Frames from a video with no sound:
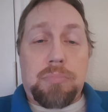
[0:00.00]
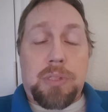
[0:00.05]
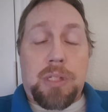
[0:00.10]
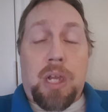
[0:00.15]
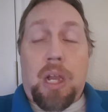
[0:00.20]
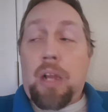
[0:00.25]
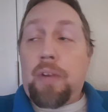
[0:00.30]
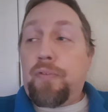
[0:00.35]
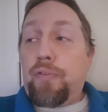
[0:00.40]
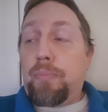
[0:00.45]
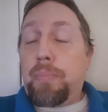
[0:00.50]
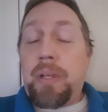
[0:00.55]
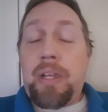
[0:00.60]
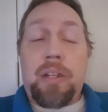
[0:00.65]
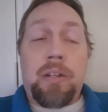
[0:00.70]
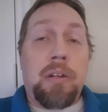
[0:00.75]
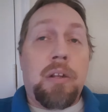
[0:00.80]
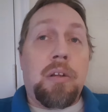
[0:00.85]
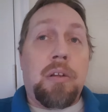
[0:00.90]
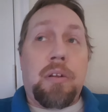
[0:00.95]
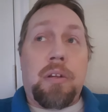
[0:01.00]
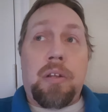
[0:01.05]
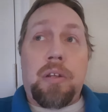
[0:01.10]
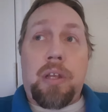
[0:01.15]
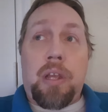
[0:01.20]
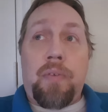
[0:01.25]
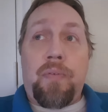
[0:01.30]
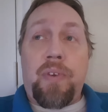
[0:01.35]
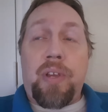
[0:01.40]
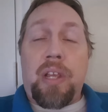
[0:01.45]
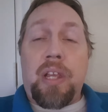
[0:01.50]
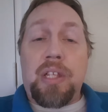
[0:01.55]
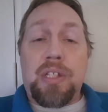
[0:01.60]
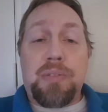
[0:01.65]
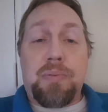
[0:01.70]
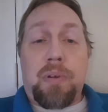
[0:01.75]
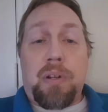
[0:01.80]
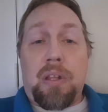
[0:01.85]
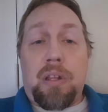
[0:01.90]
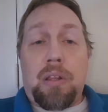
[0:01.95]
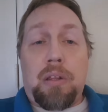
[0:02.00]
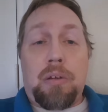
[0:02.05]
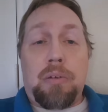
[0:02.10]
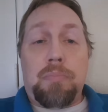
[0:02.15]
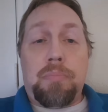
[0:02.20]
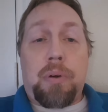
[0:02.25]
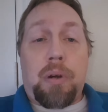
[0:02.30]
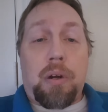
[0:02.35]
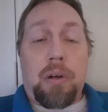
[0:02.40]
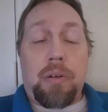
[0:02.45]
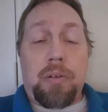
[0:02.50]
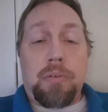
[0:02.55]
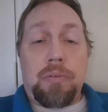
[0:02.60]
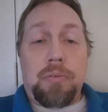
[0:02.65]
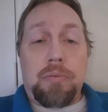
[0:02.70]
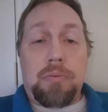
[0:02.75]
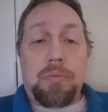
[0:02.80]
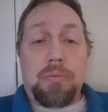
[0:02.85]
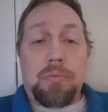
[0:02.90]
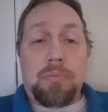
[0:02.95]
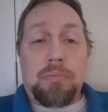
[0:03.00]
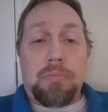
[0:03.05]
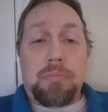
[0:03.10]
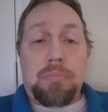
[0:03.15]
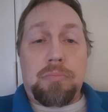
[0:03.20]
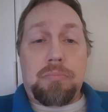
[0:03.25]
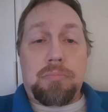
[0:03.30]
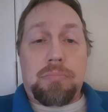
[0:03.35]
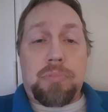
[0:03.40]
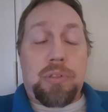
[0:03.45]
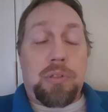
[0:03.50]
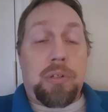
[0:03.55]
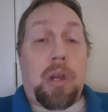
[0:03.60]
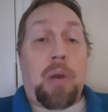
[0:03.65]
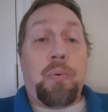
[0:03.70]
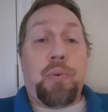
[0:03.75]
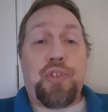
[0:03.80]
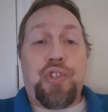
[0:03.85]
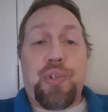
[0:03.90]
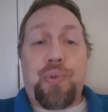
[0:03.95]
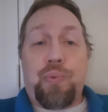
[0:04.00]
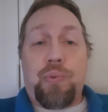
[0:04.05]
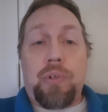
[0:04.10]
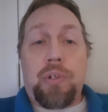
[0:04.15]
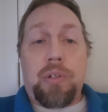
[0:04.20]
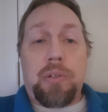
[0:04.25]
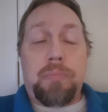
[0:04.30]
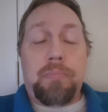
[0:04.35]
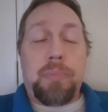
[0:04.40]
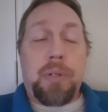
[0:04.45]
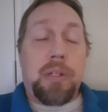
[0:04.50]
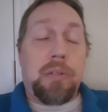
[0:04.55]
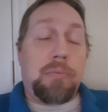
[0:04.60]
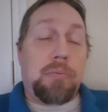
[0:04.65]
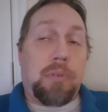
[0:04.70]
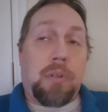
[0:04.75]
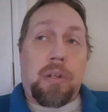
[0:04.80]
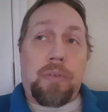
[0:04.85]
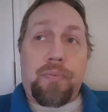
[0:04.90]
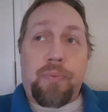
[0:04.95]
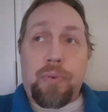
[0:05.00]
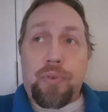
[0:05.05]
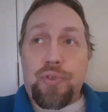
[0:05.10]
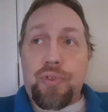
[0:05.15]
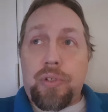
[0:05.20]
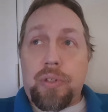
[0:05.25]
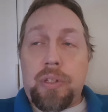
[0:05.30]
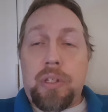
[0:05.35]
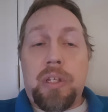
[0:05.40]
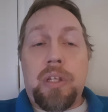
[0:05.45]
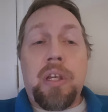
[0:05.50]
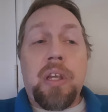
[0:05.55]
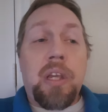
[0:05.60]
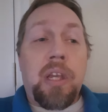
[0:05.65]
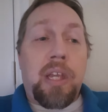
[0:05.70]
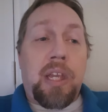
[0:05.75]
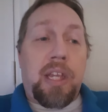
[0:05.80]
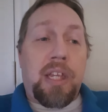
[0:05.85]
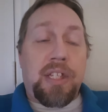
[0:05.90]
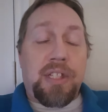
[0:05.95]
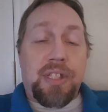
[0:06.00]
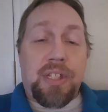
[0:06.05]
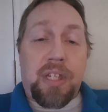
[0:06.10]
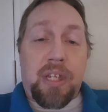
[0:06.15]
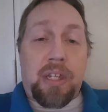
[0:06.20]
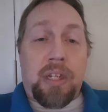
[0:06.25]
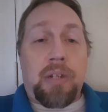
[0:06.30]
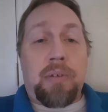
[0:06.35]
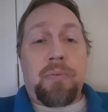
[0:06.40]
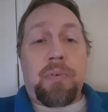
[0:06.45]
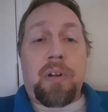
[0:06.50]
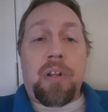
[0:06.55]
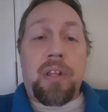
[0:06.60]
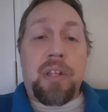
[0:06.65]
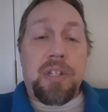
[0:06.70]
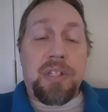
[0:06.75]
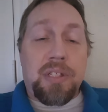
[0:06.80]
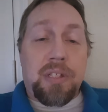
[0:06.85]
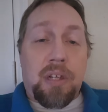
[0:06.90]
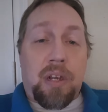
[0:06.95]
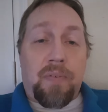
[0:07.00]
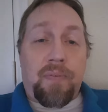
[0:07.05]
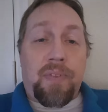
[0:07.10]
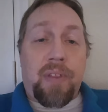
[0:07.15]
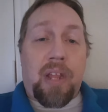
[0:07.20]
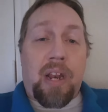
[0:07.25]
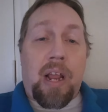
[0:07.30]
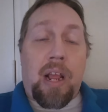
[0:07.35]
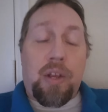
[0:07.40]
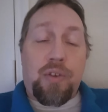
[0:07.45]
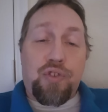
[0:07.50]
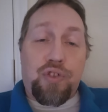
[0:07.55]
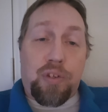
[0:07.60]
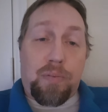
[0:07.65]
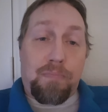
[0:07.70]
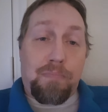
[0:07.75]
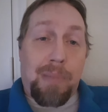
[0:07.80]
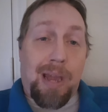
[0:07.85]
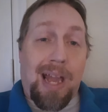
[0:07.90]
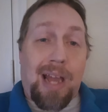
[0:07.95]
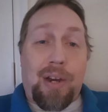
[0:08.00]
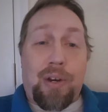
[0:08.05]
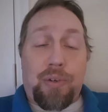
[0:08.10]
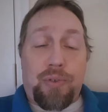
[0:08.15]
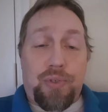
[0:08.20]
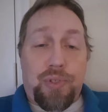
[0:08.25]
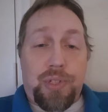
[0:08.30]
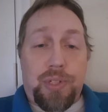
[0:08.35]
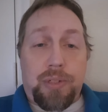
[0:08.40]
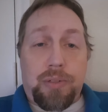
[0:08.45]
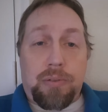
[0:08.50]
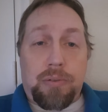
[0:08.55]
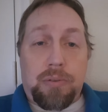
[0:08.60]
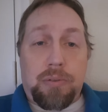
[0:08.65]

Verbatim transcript: God forbid if he gets rid of the loan part. I wish he would, but unfortunately, he's getting rid of the stuff that actually matters